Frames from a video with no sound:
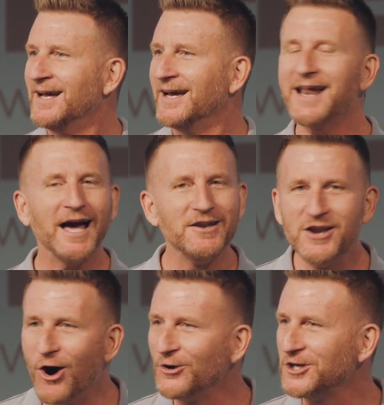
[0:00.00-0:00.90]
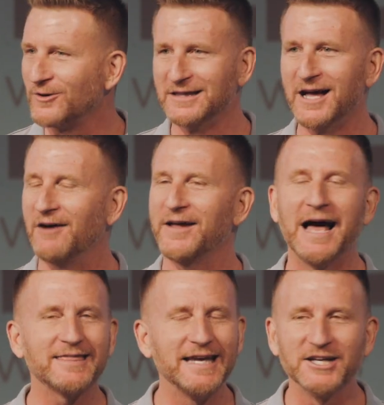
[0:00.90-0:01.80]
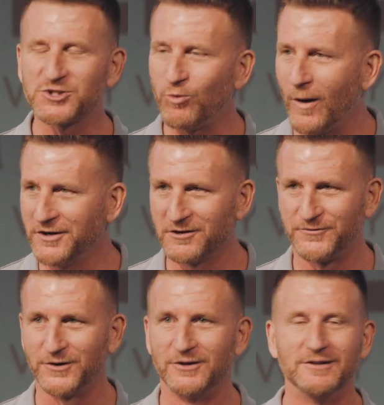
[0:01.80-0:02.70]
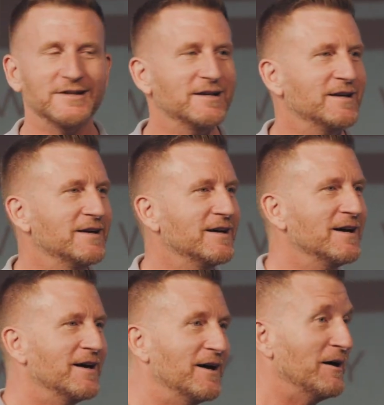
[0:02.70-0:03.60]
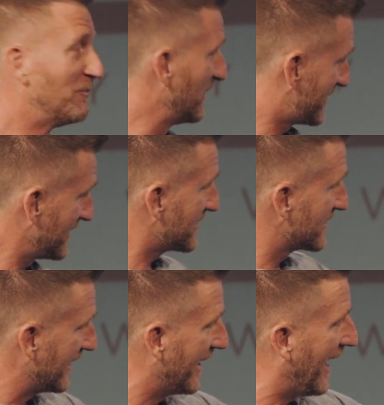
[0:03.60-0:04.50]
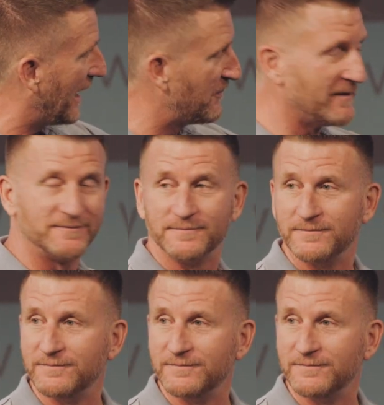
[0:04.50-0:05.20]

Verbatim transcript: and I know you're in love, and I think it's wonderful. But this is gonna happen.